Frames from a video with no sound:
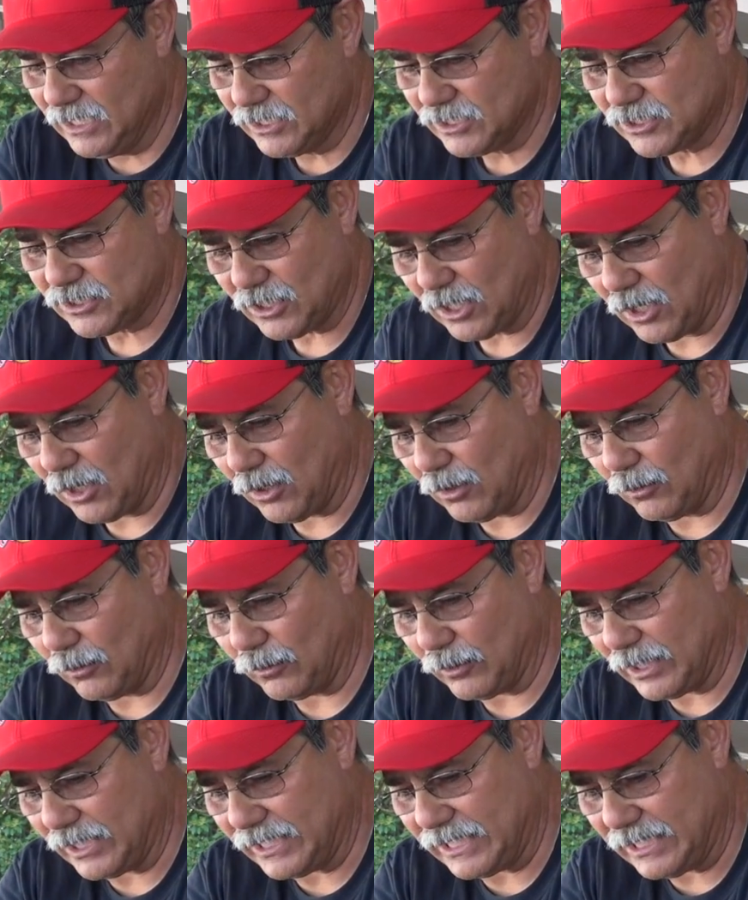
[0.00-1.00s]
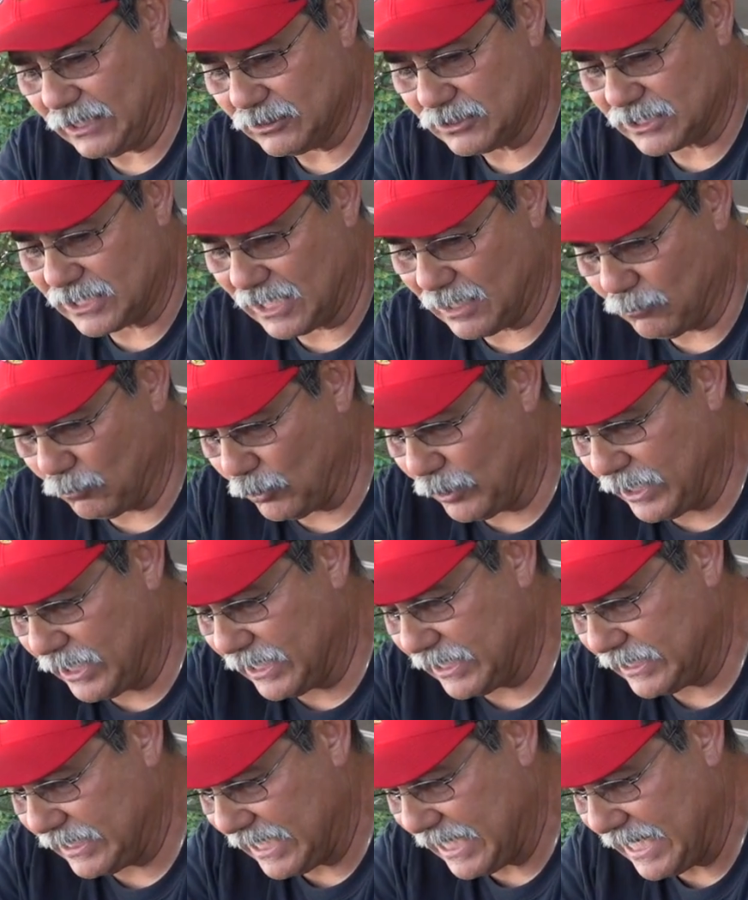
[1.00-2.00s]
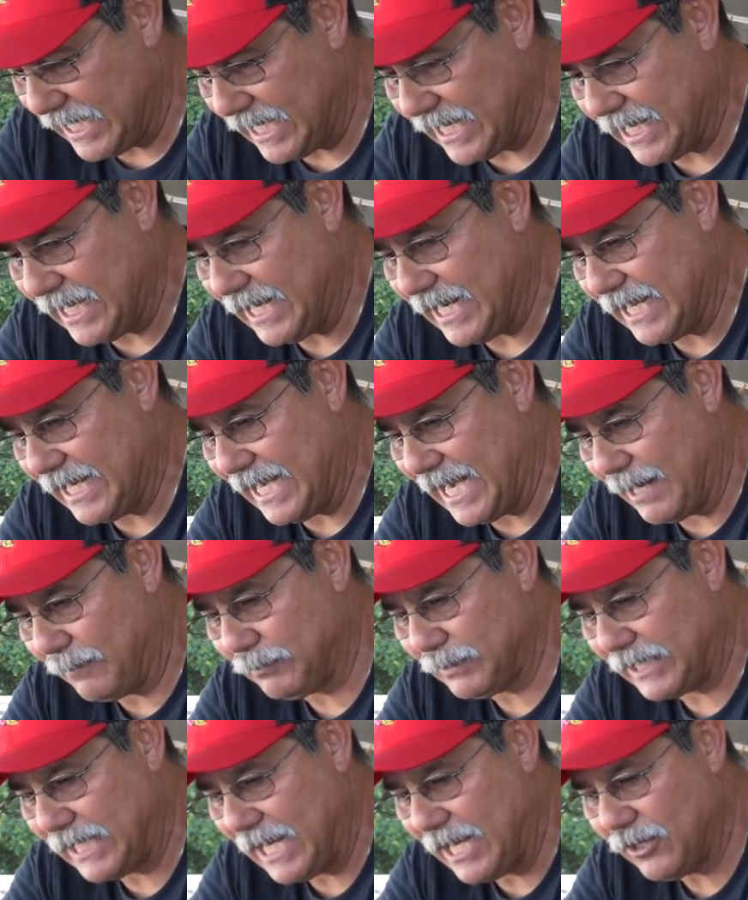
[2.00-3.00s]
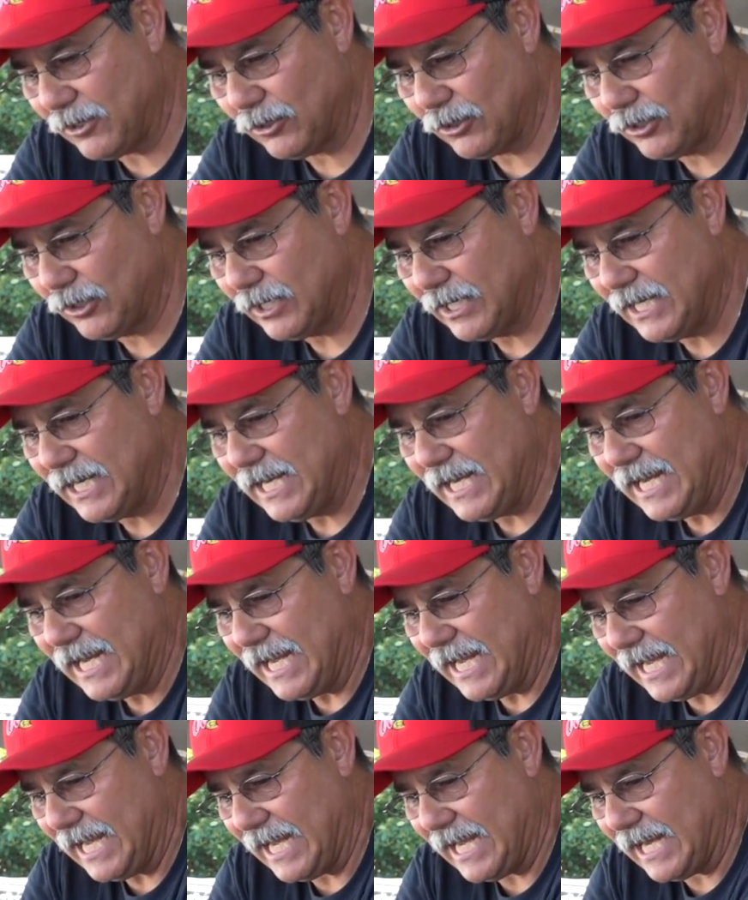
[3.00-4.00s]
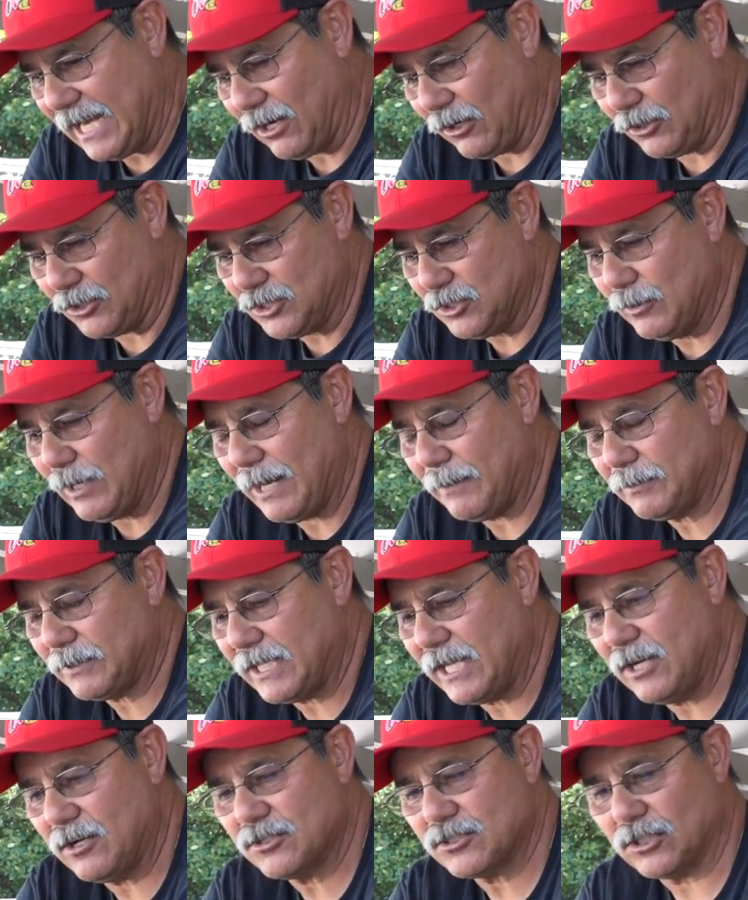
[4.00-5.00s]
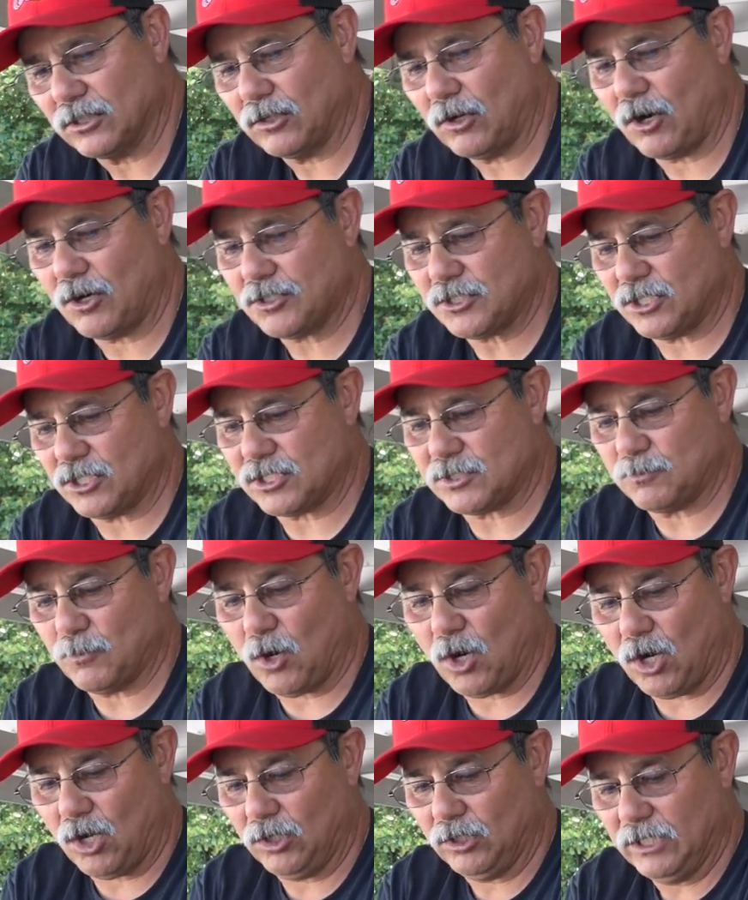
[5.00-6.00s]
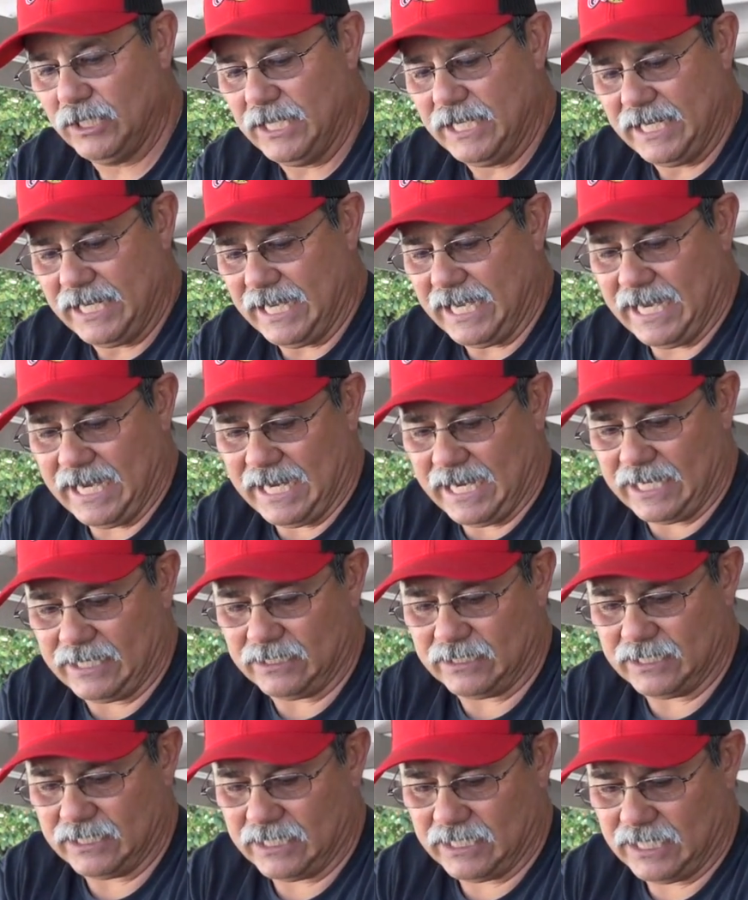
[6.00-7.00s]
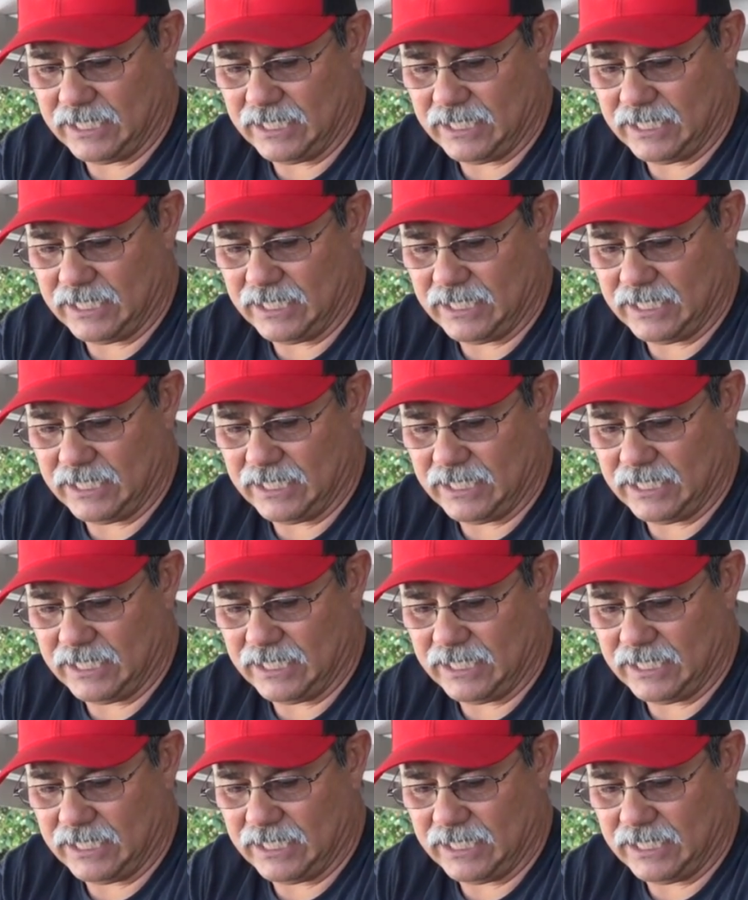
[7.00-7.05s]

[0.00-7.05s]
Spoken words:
So those come with an applicator, or two applicators, a large and a small, and